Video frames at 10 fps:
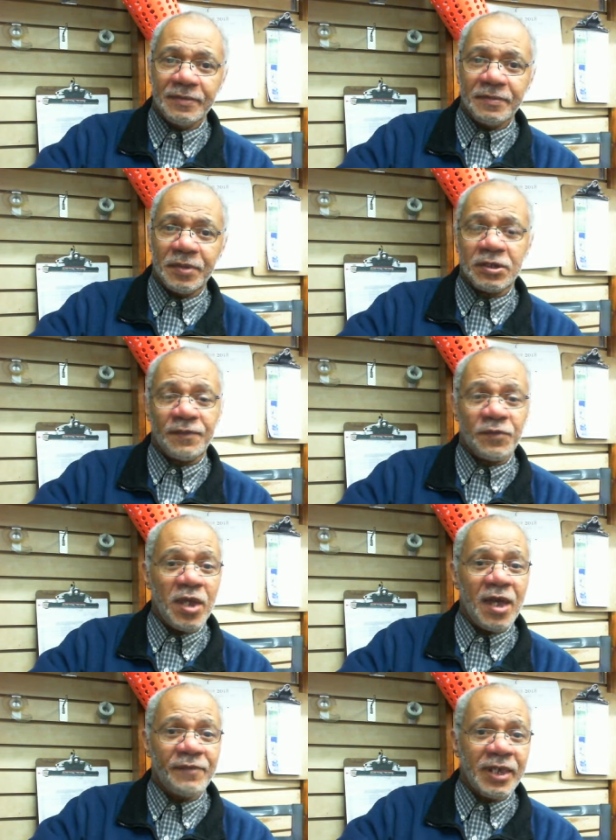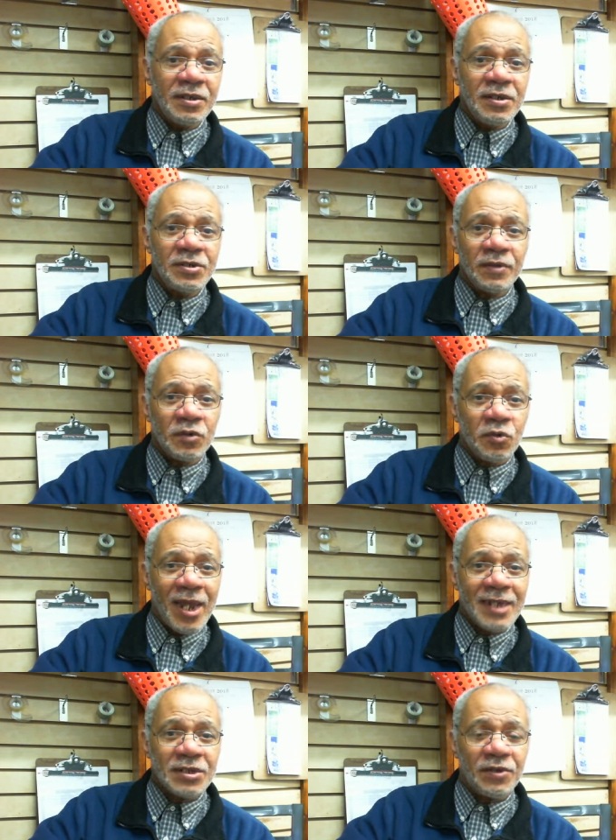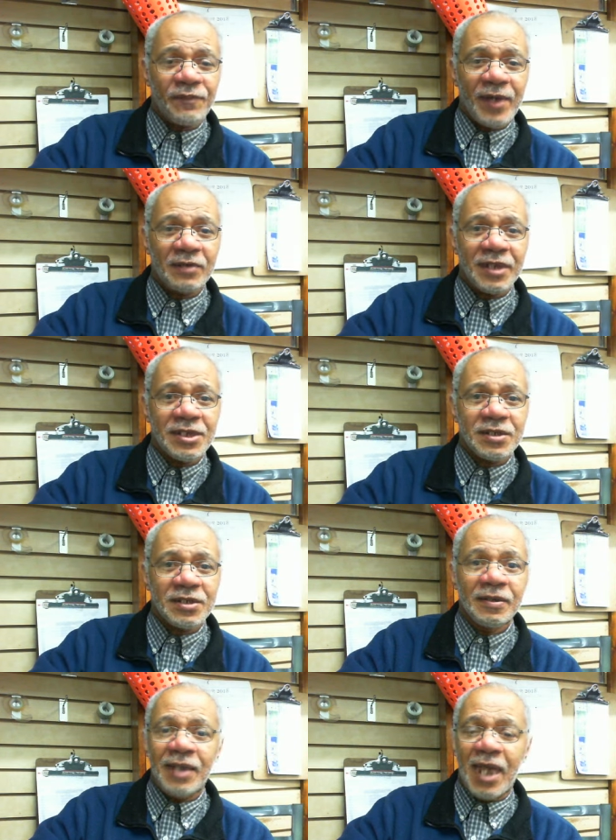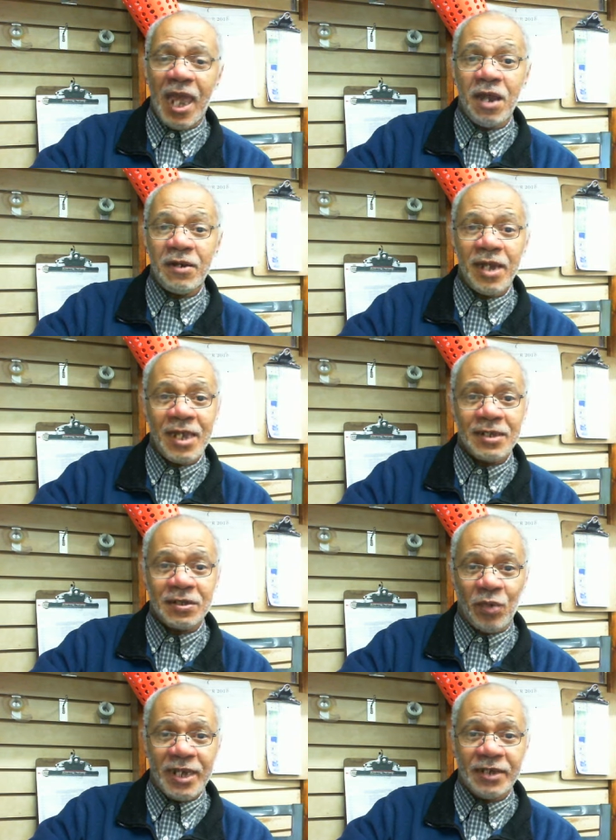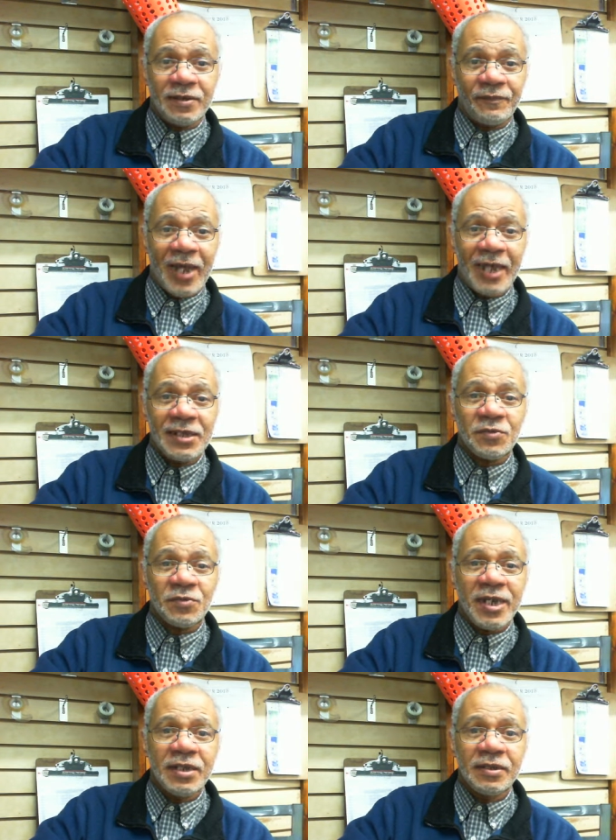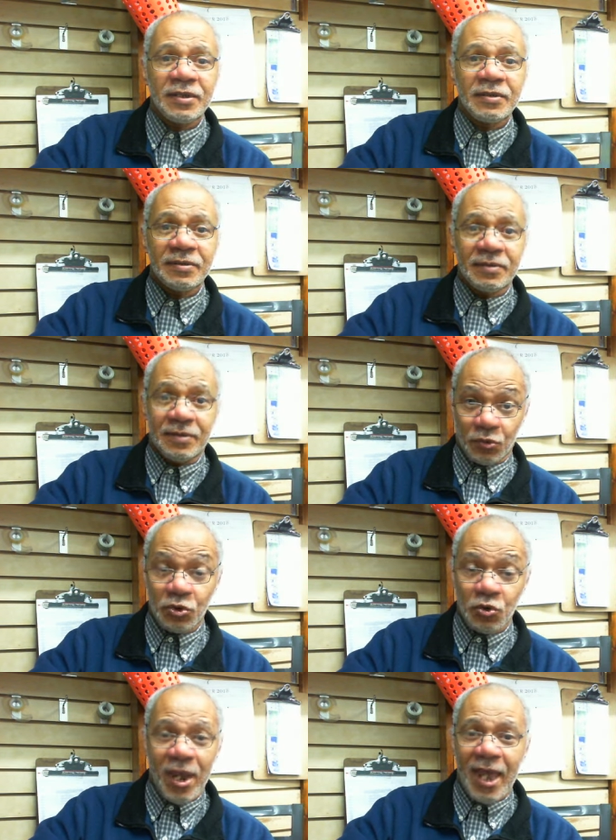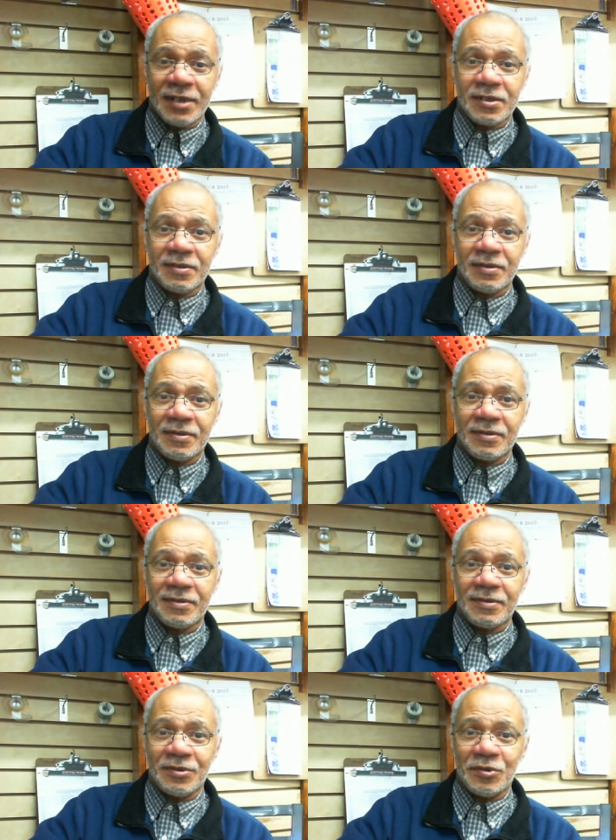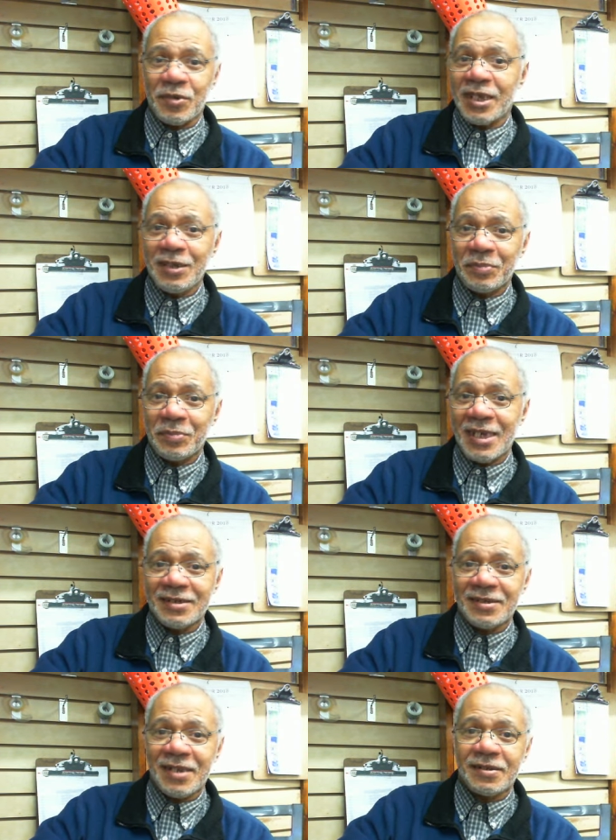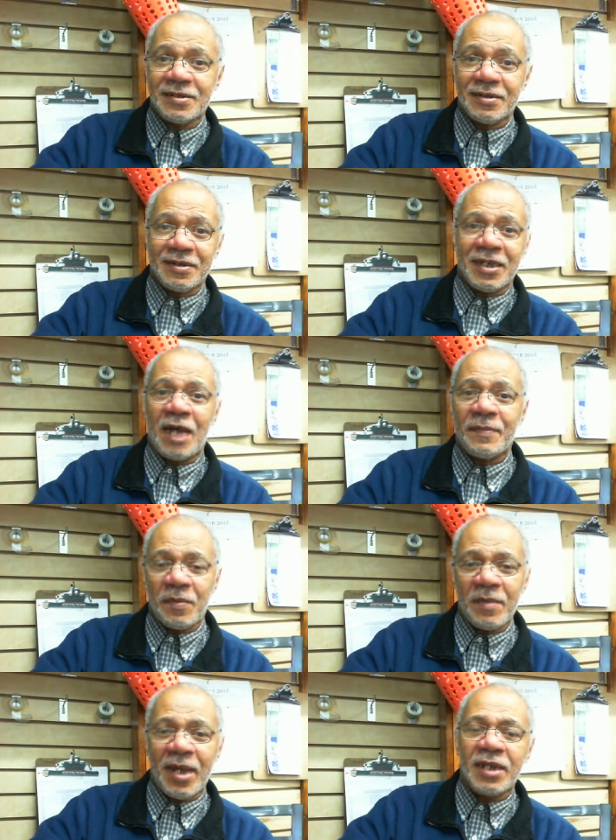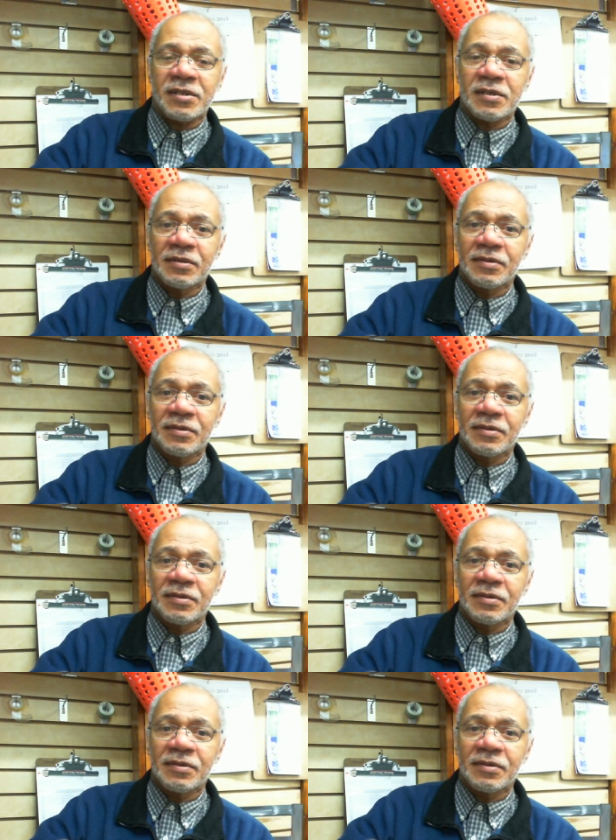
Because if you have any sort of cracks in your foundation, air has a way to find its way through cracks, through any place that's compromised,